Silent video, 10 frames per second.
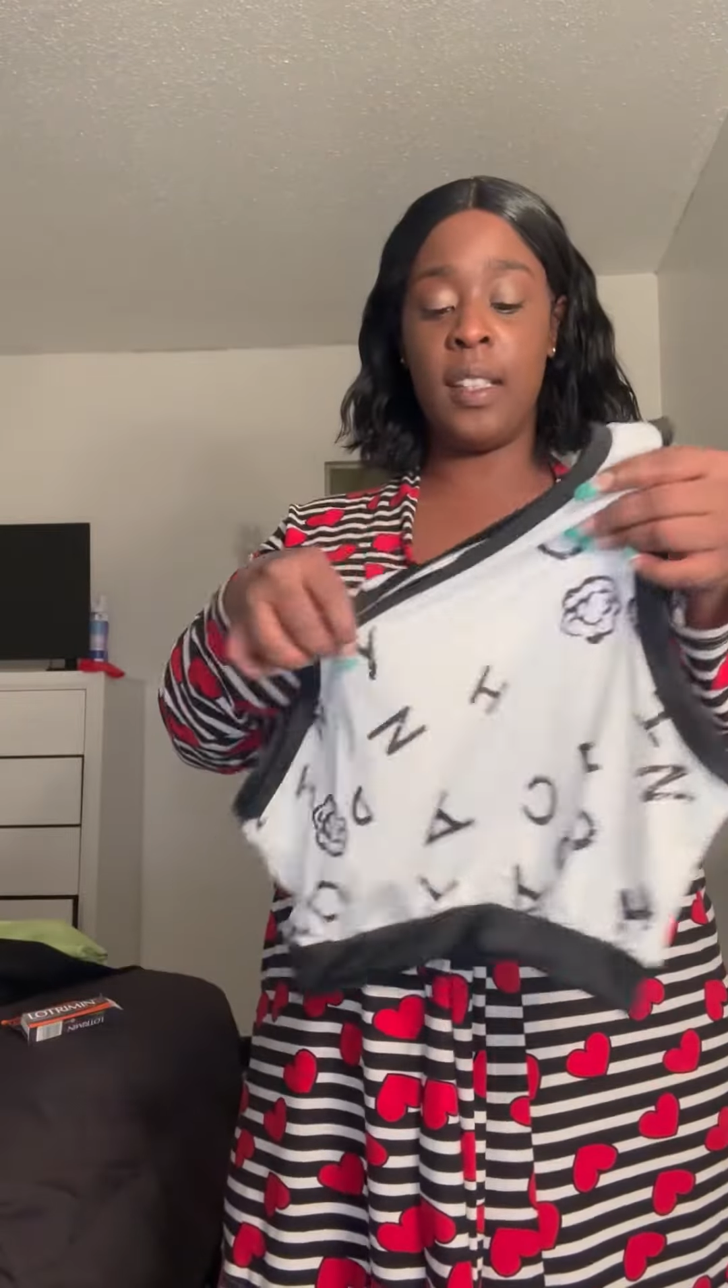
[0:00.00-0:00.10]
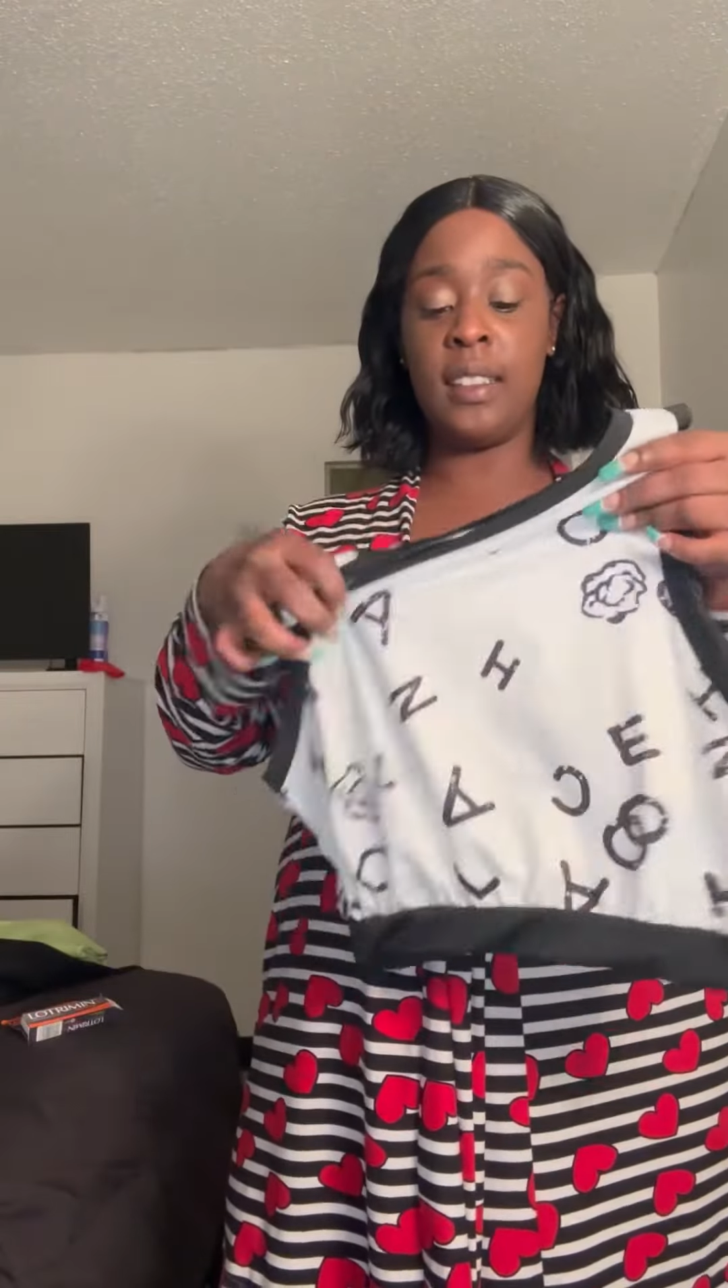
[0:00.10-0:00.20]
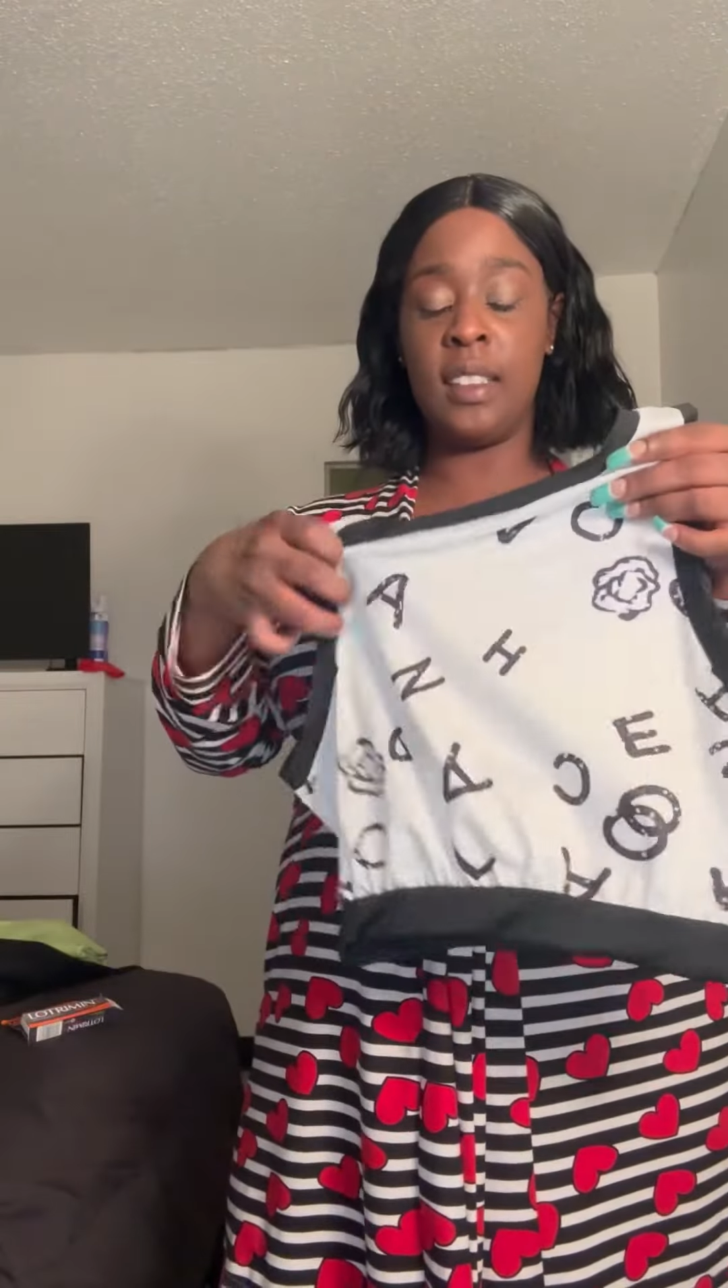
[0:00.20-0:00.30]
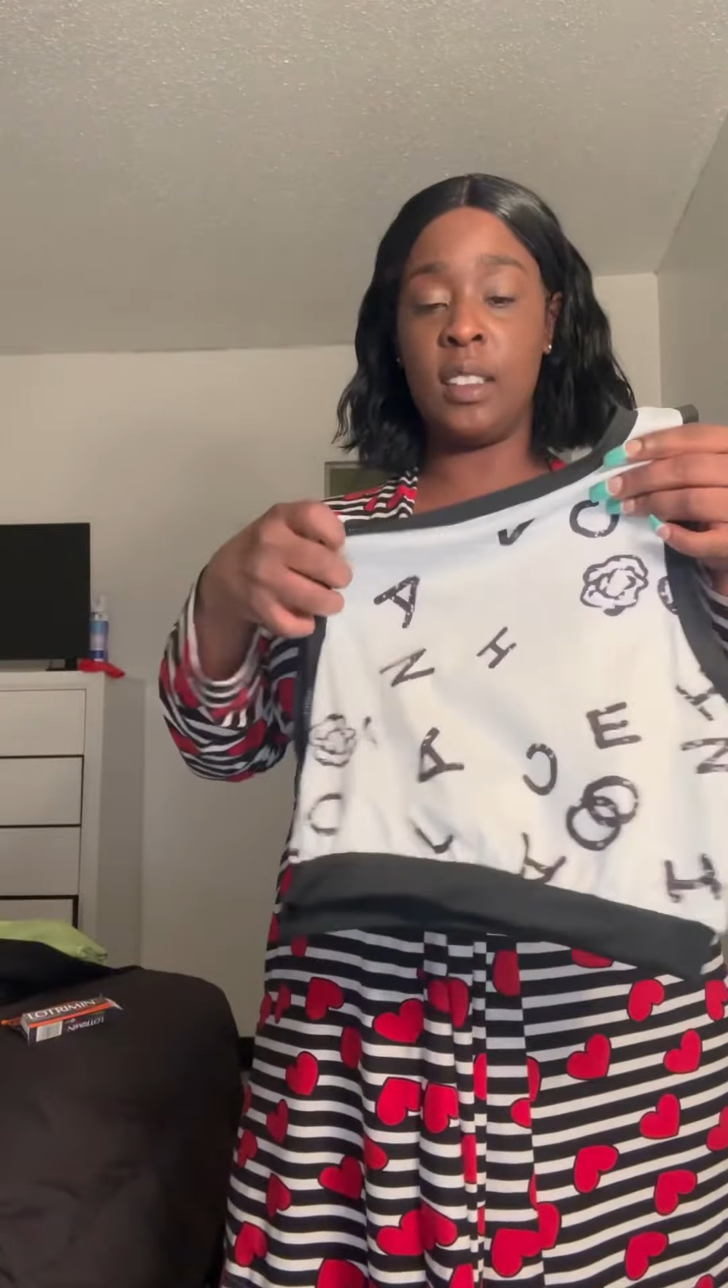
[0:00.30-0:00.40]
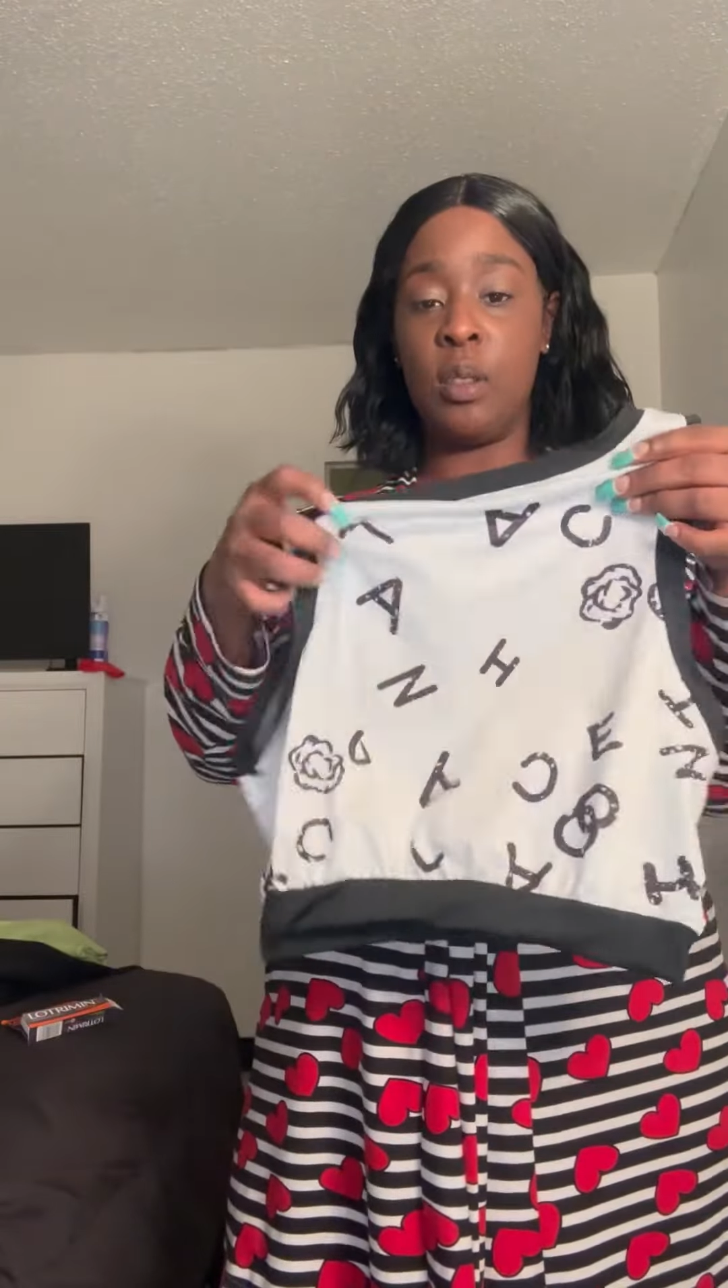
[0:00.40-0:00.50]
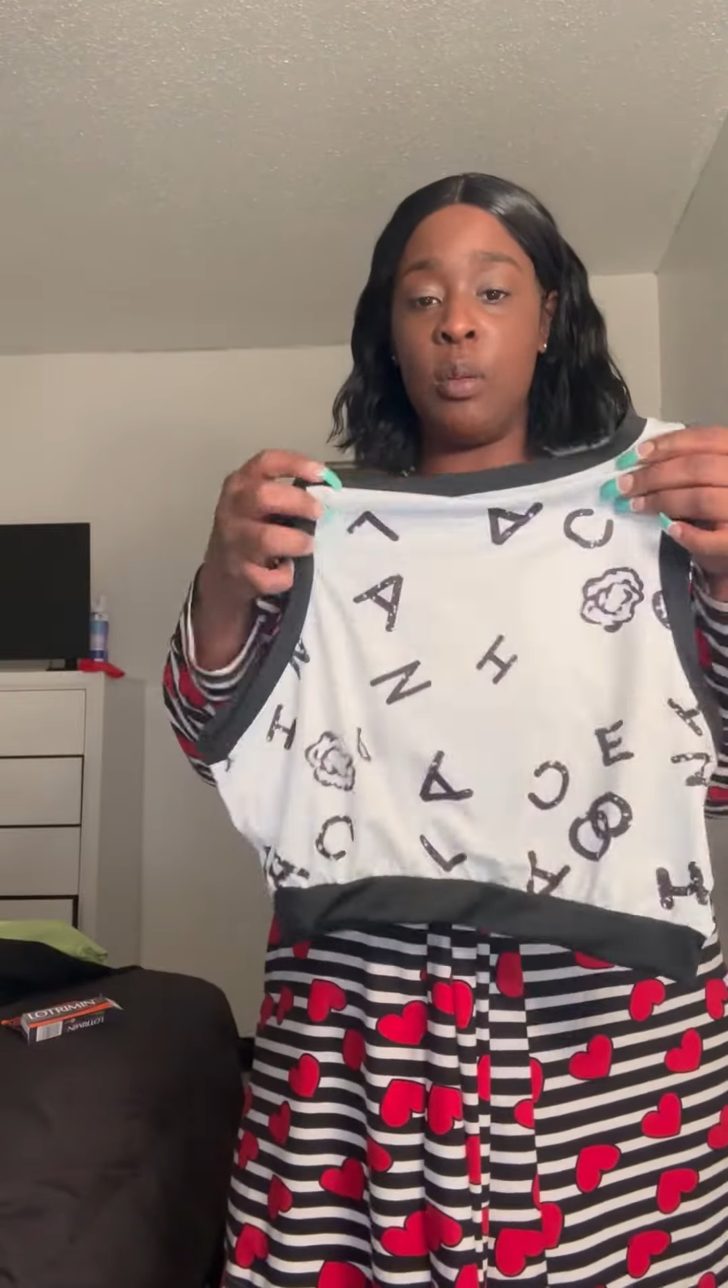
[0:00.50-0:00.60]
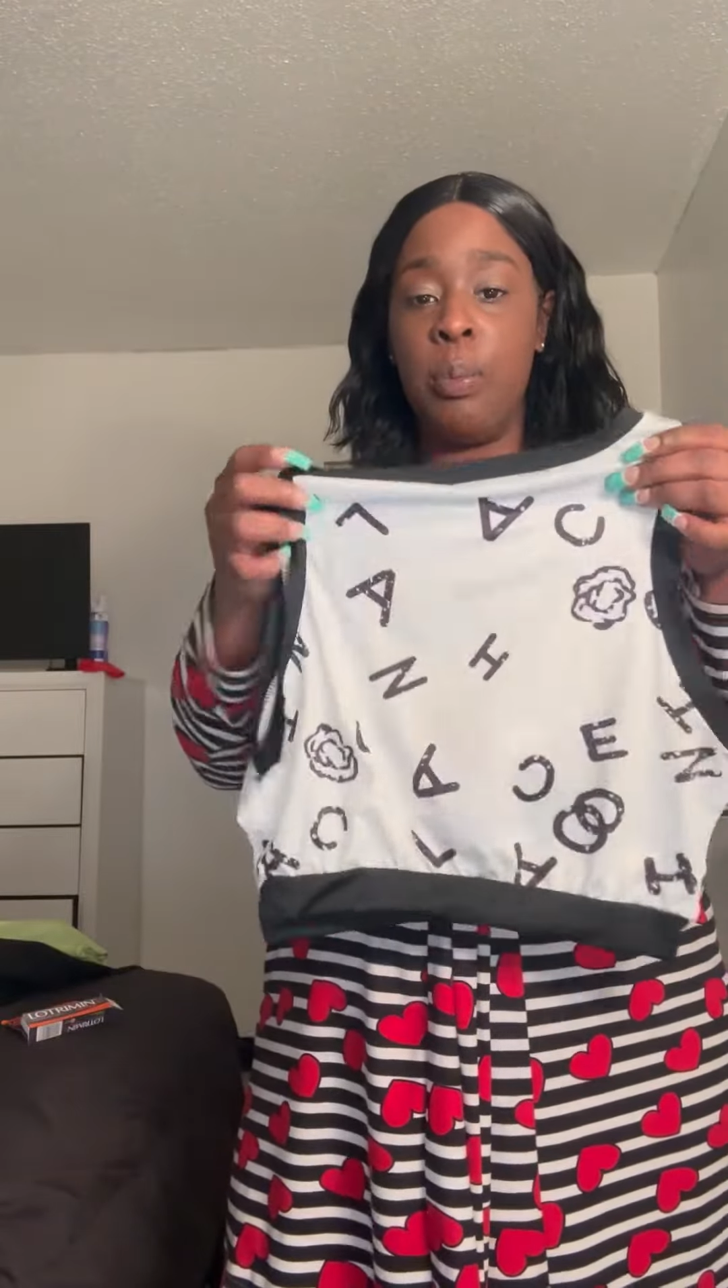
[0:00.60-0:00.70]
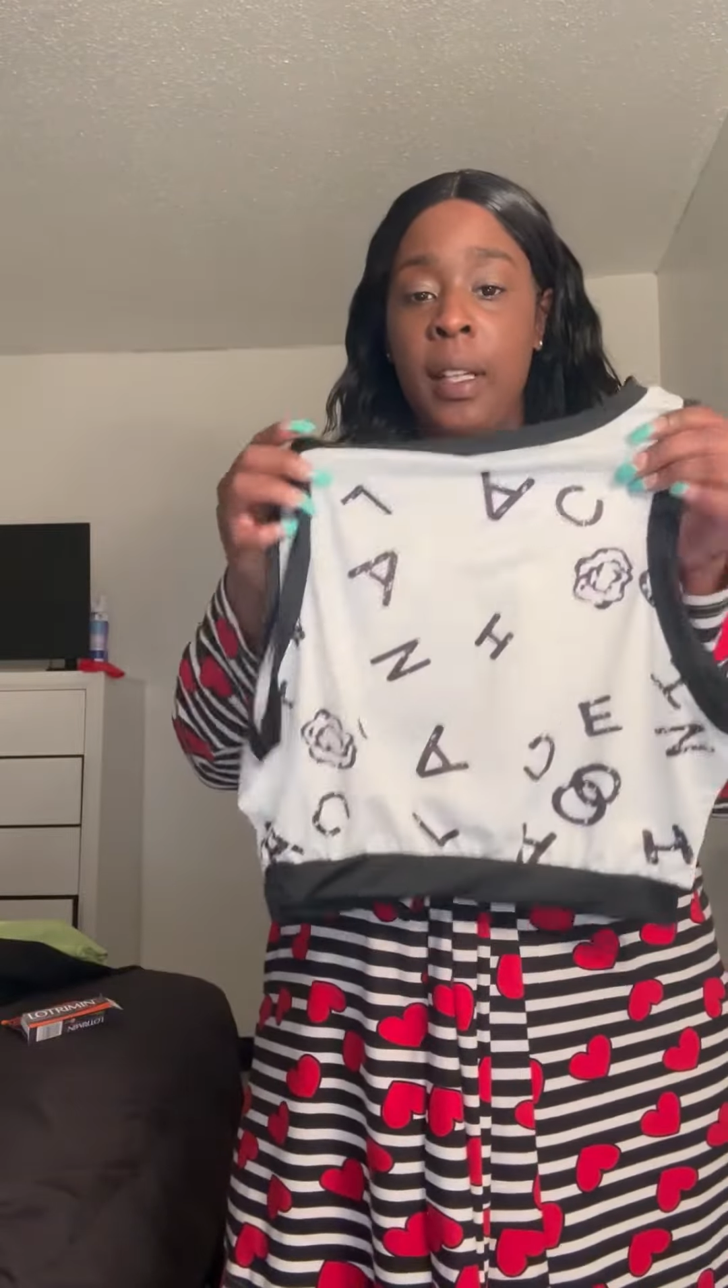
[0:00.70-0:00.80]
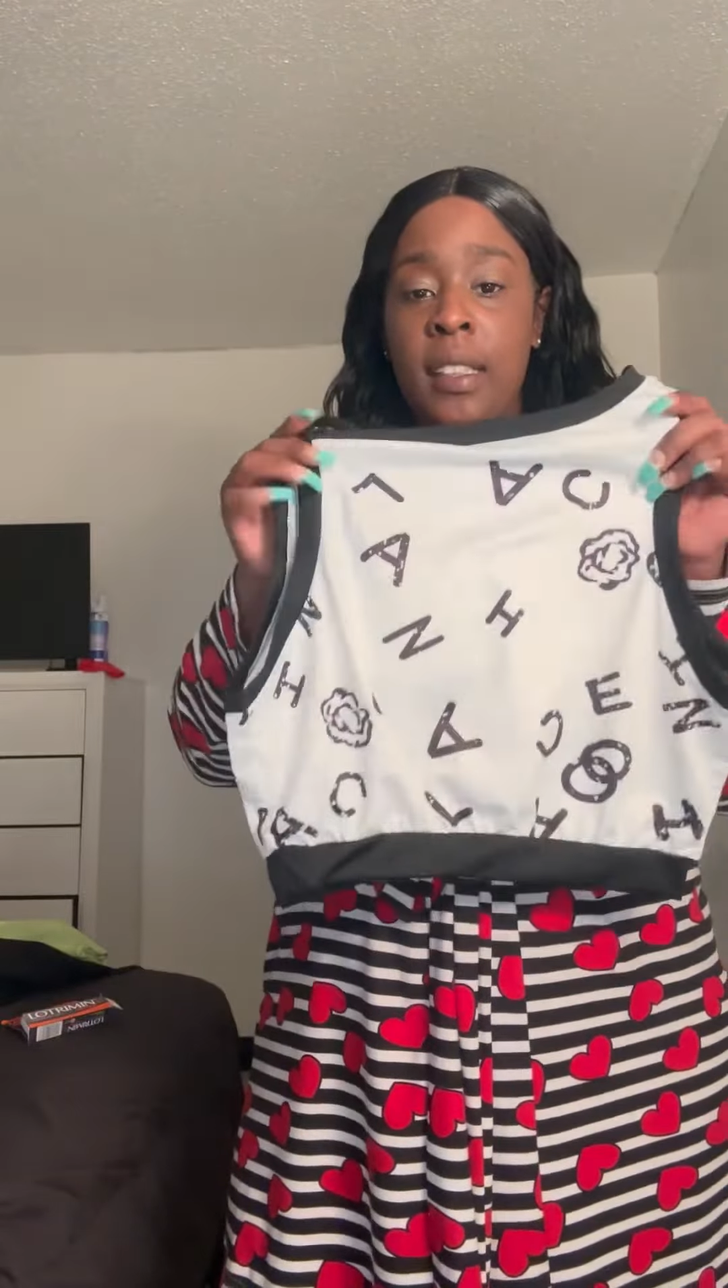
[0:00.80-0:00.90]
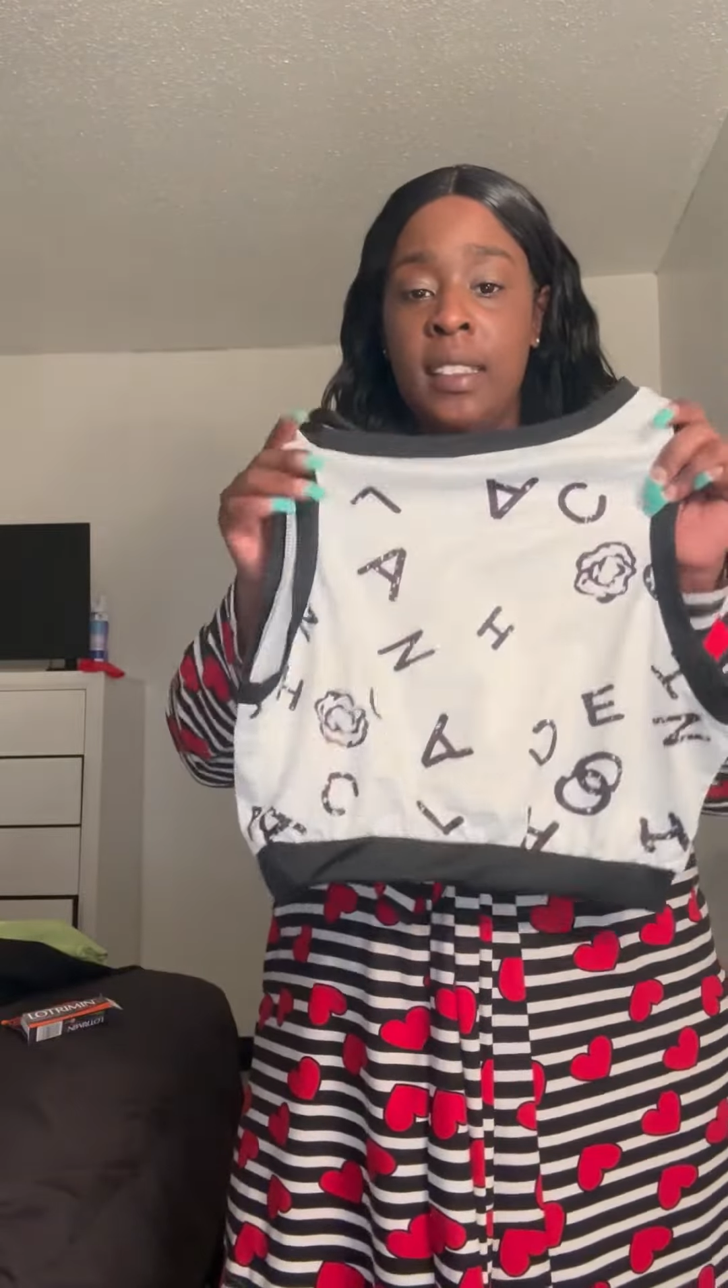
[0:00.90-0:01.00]
It's a
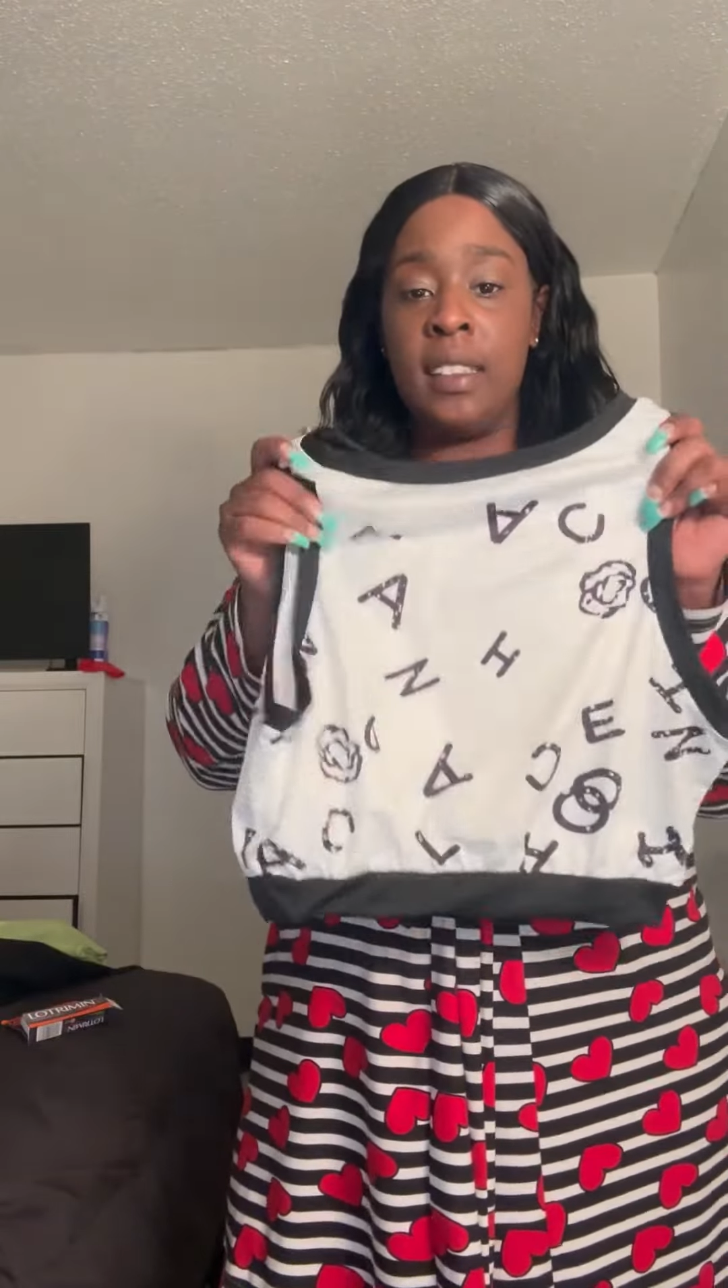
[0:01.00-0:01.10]
two-piece